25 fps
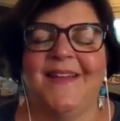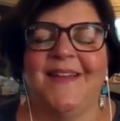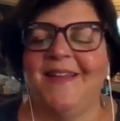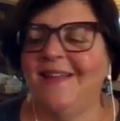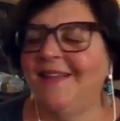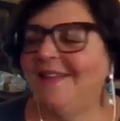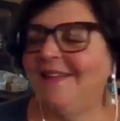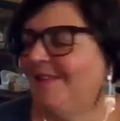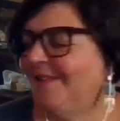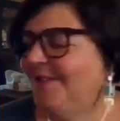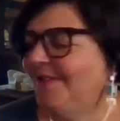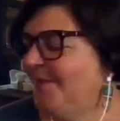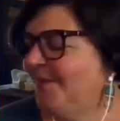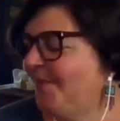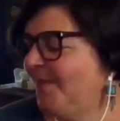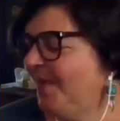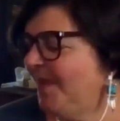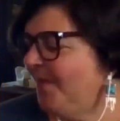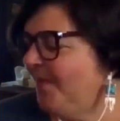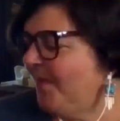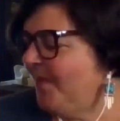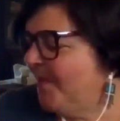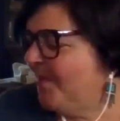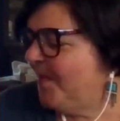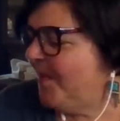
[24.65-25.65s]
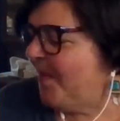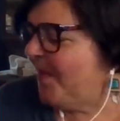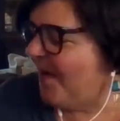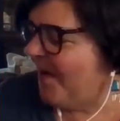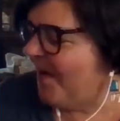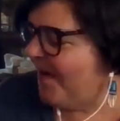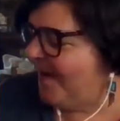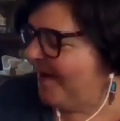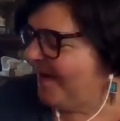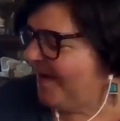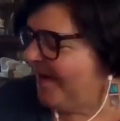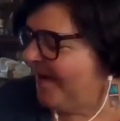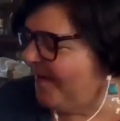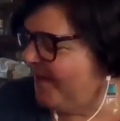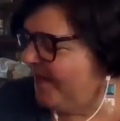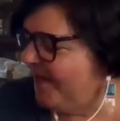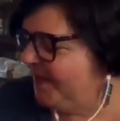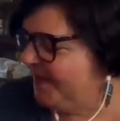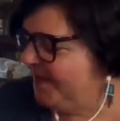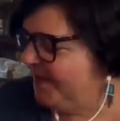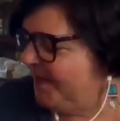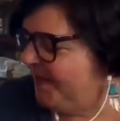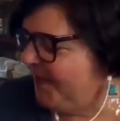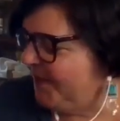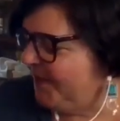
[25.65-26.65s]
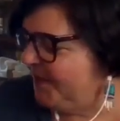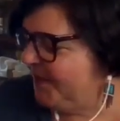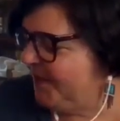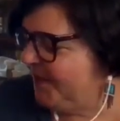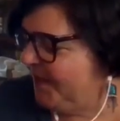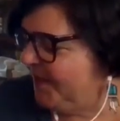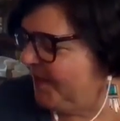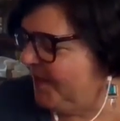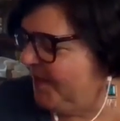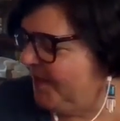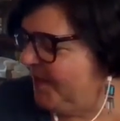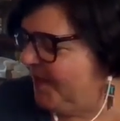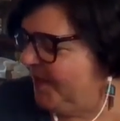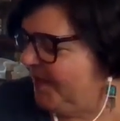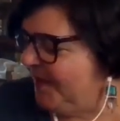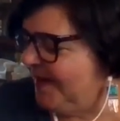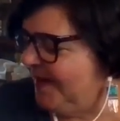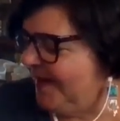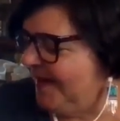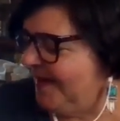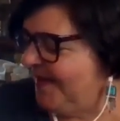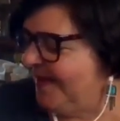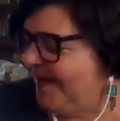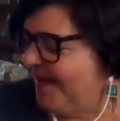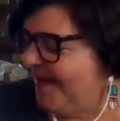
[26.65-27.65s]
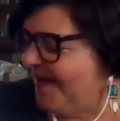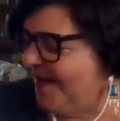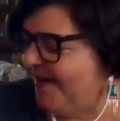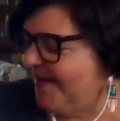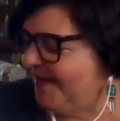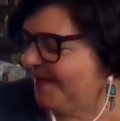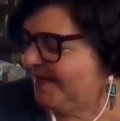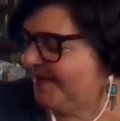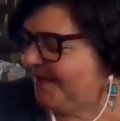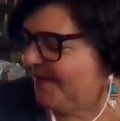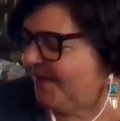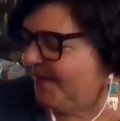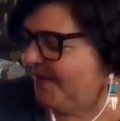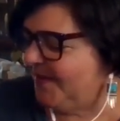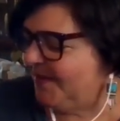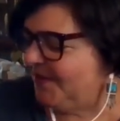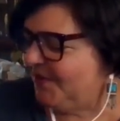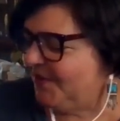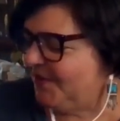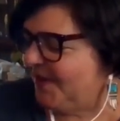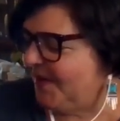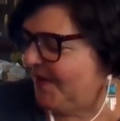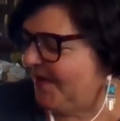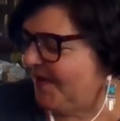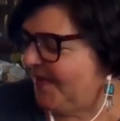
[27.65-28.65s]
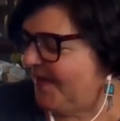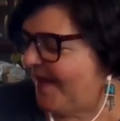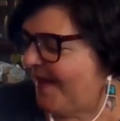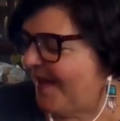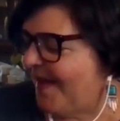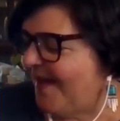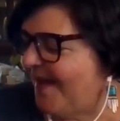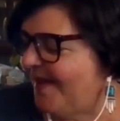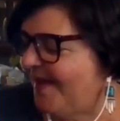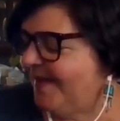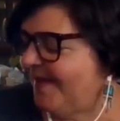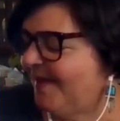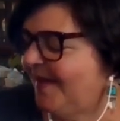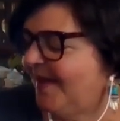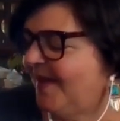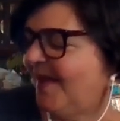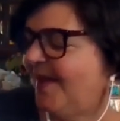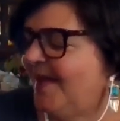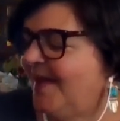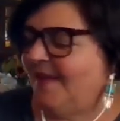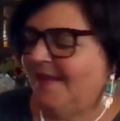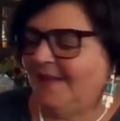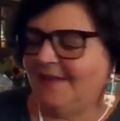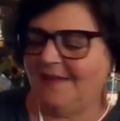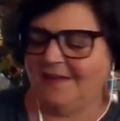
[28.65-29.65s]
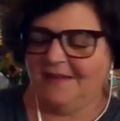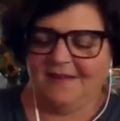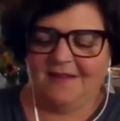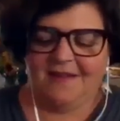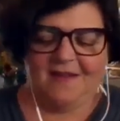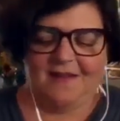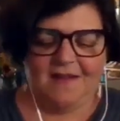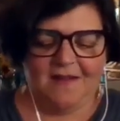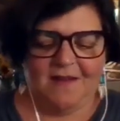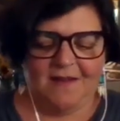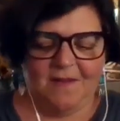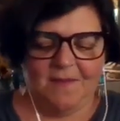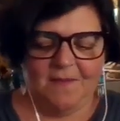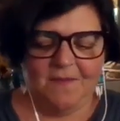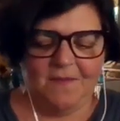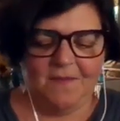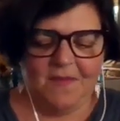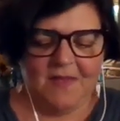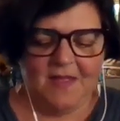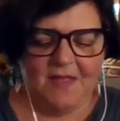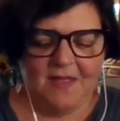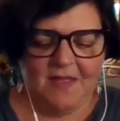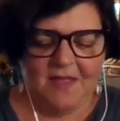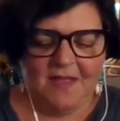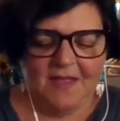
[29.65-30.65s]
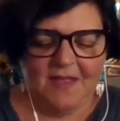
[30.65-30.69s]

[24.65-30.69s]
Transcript: and we were part of a spiritual community there, so we share that. And